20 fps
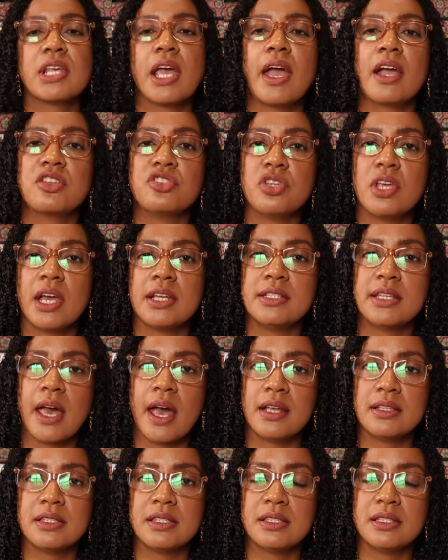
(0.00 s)
I actually had to
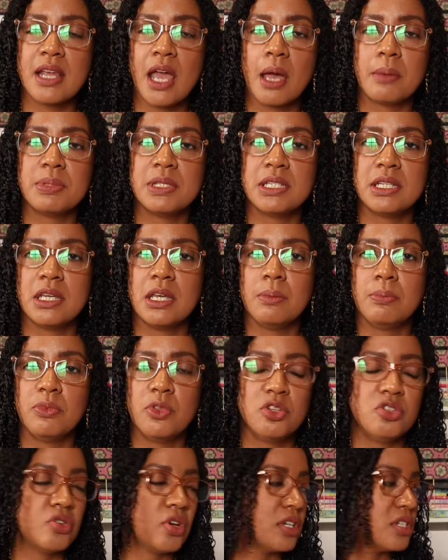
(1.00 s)
add snaps to keep
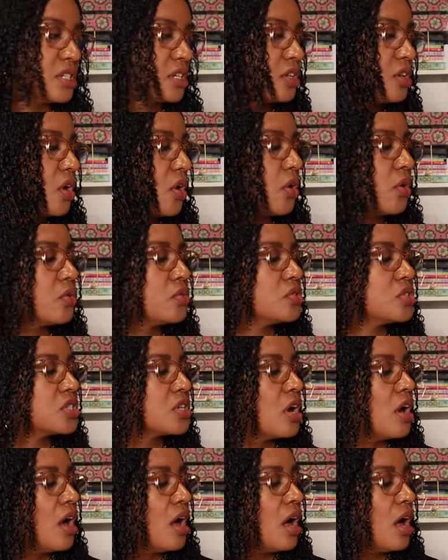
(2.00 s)
the dress closed.